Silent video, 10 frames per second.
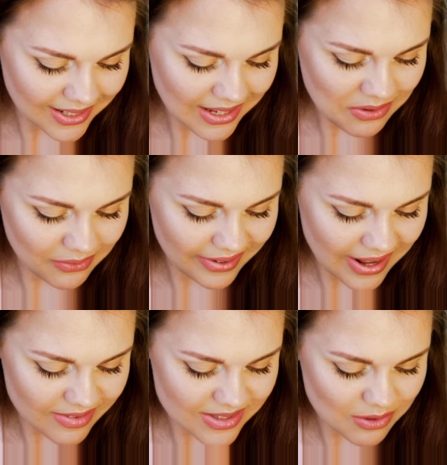already
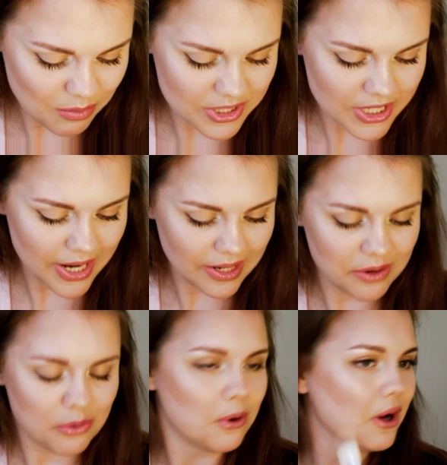have so much
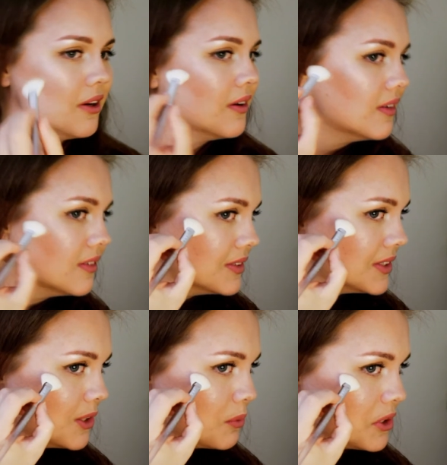highlighter on,
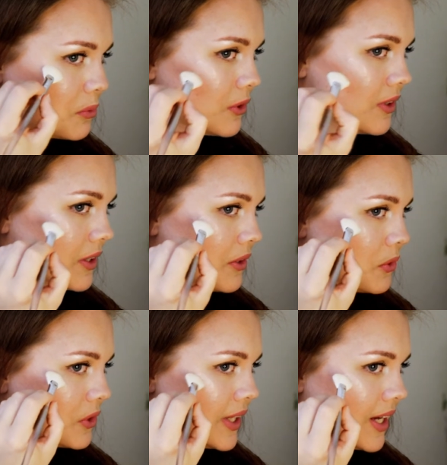so much more than I
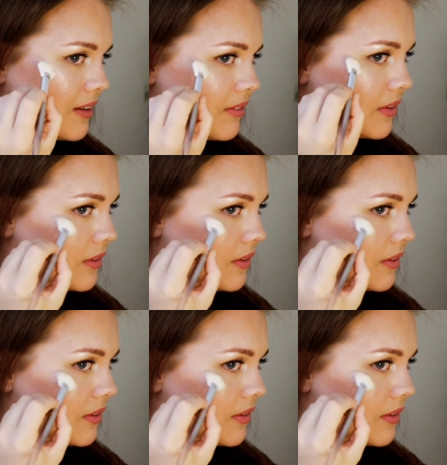usually have.